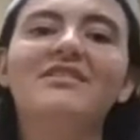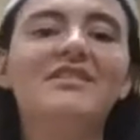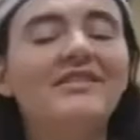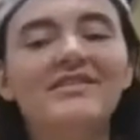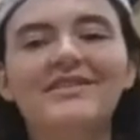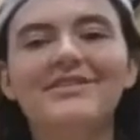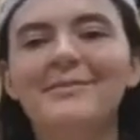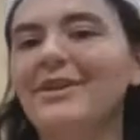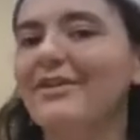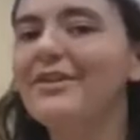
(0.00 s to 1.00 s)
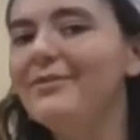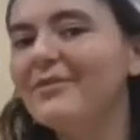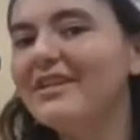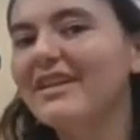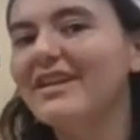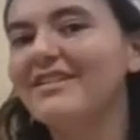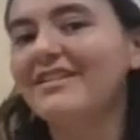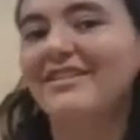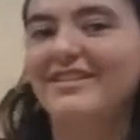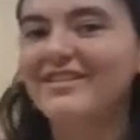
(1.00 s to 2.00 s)
and listen to me all over again.
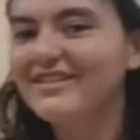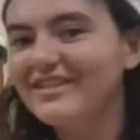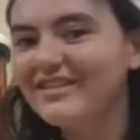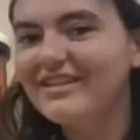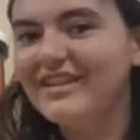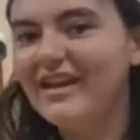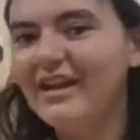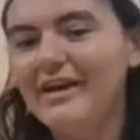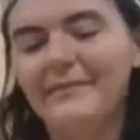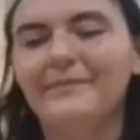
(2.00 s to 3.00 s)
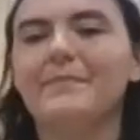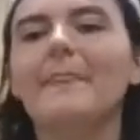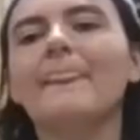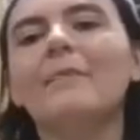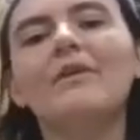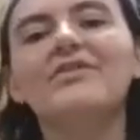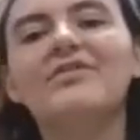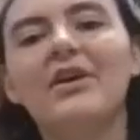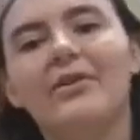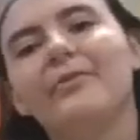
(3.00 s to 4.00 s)
Yeah.
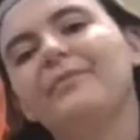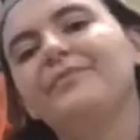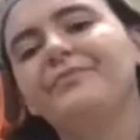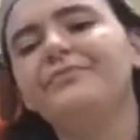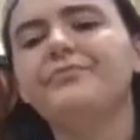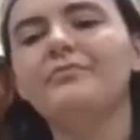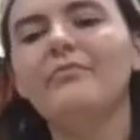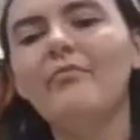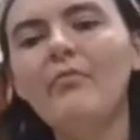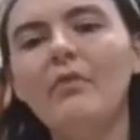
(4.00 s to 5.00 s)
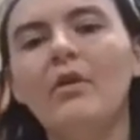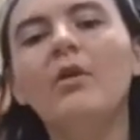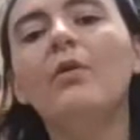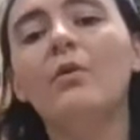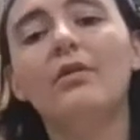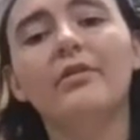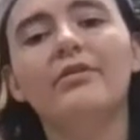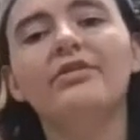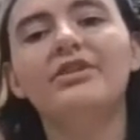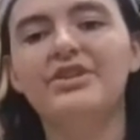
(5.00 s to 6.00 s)
So, Oro
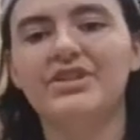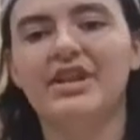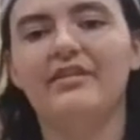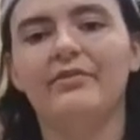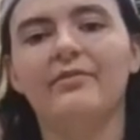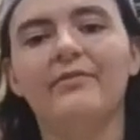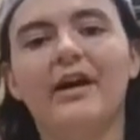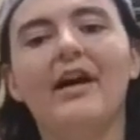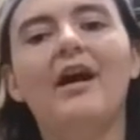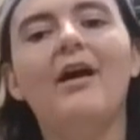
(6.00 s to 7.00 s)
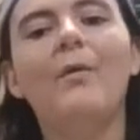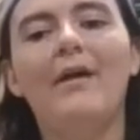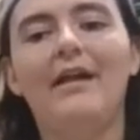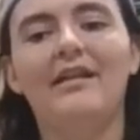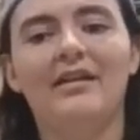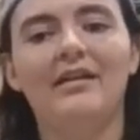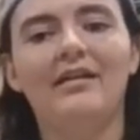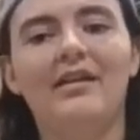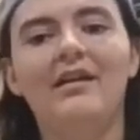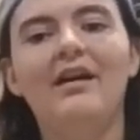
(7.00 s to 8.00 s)
Shedo Vahawaya
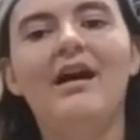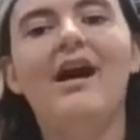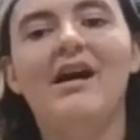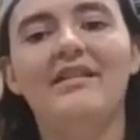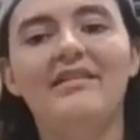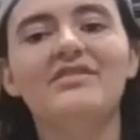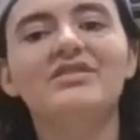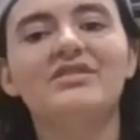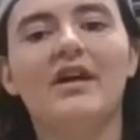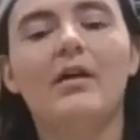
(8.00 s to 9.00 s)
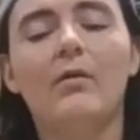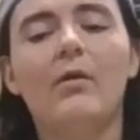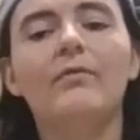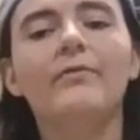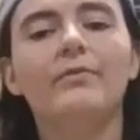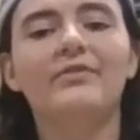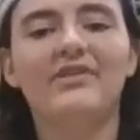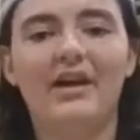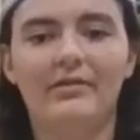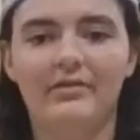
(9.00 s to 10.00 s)
Anish Terof
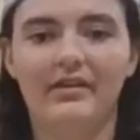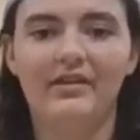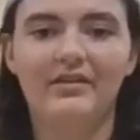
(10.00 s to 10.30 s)
Untauri.